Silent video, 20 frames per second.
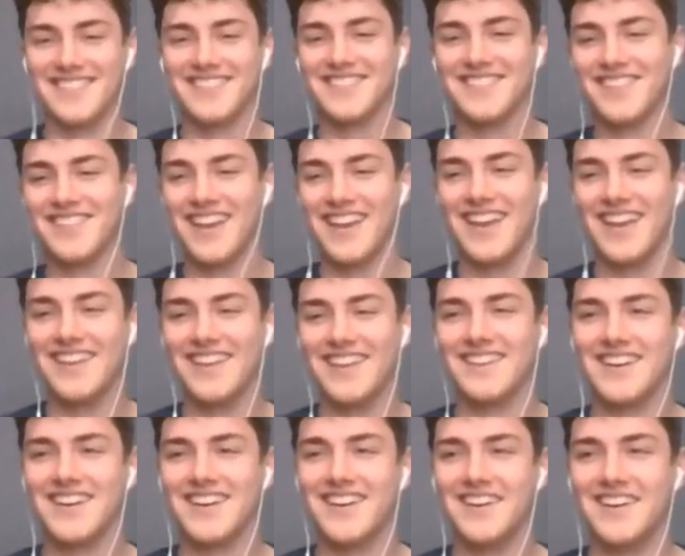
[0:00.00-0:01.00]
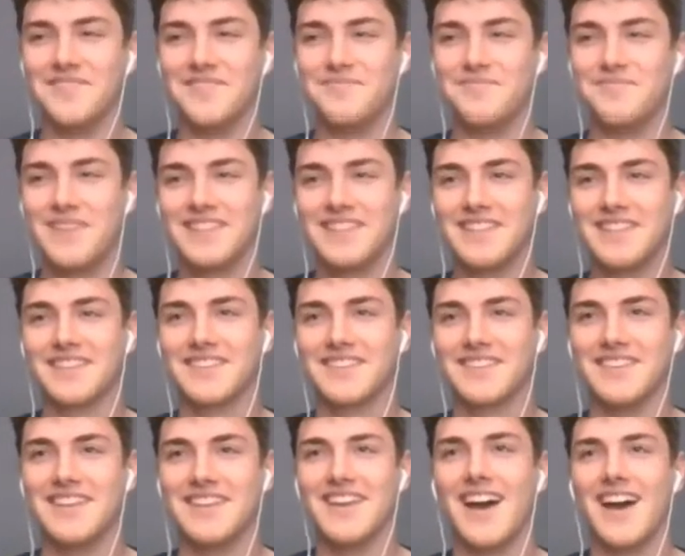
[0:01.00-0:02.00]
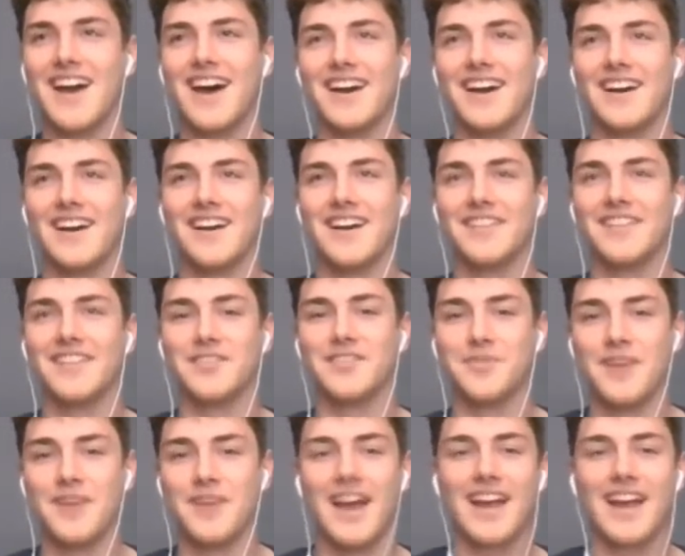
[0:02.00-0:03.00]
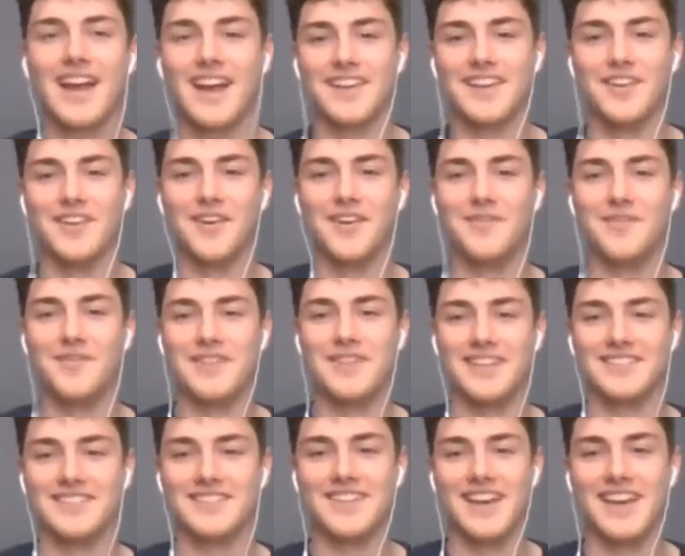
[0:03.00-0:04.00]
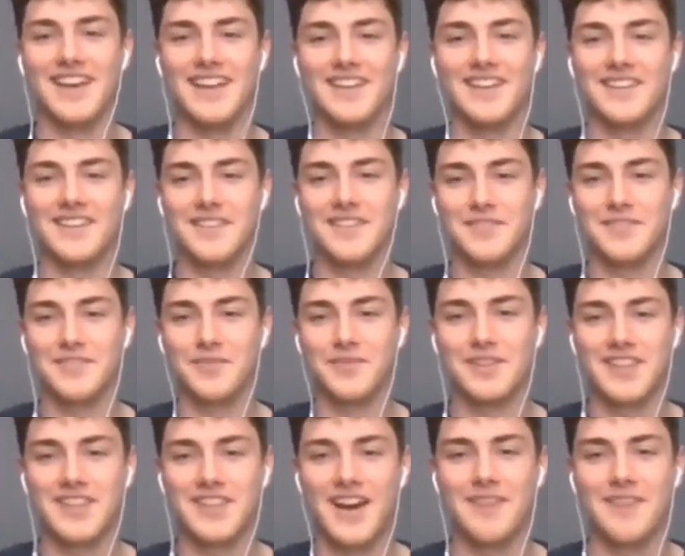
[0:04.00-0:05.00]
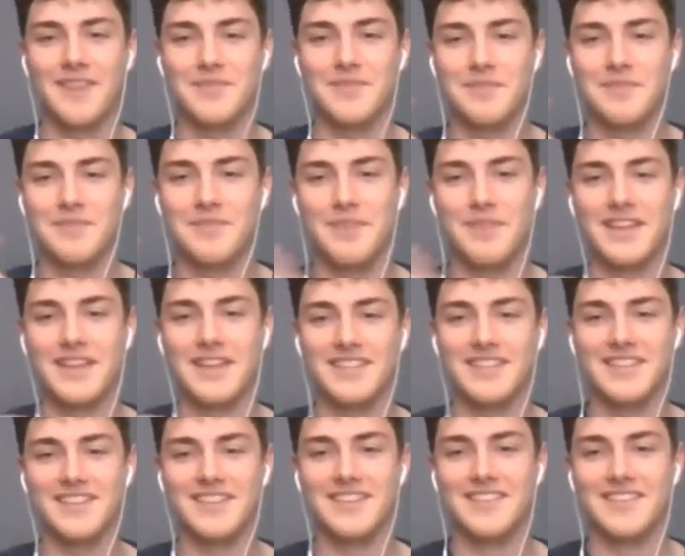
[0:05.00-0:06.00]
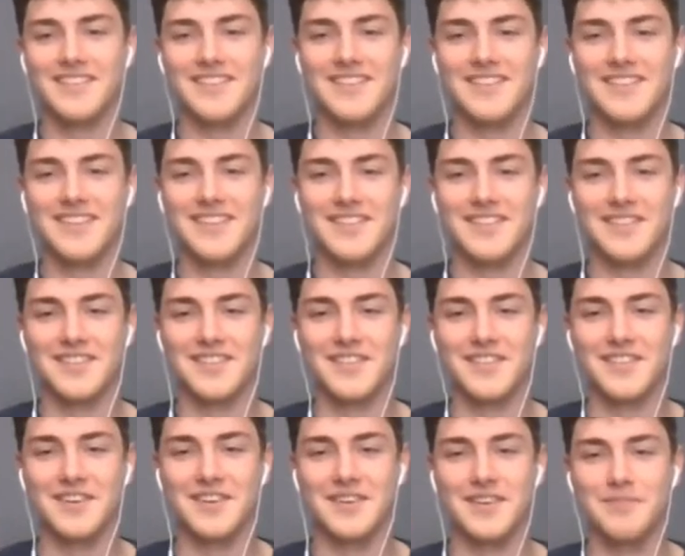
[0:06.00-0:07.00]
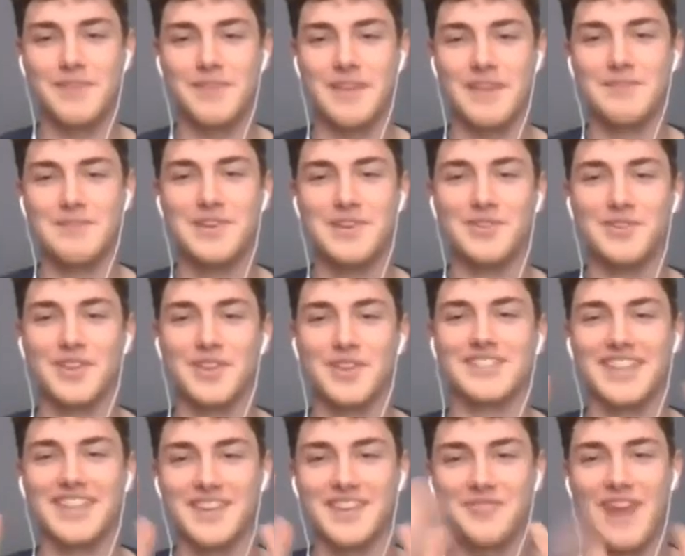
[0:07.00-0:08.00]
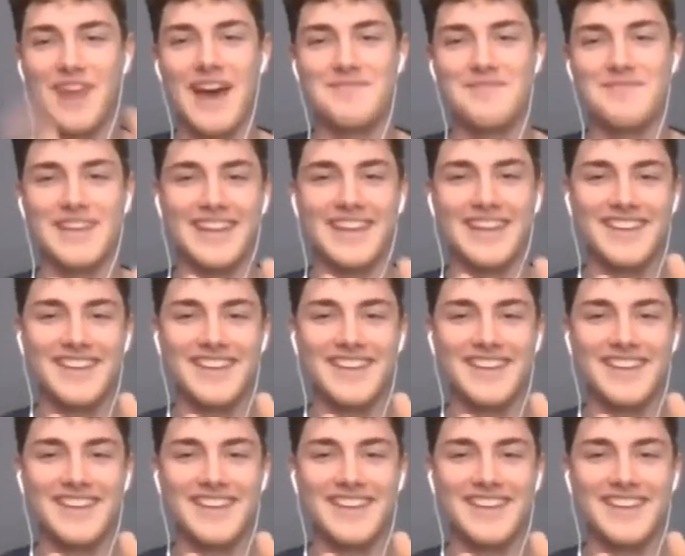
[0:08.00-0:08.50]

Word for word: and uh, basically the way I kind of know him is that one time he painted the baby who looked like a rabbit,